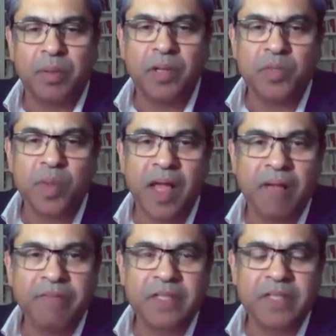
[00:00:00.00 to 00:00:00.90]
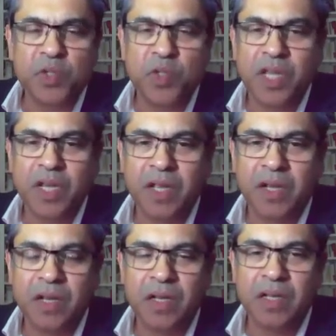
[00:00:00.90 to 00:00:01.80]
because we haven't seen
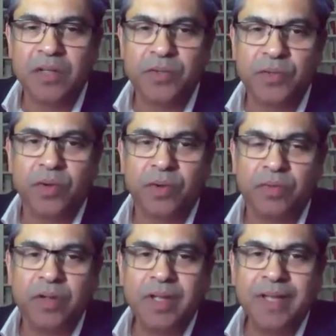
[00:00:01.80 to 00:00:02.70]
it sort of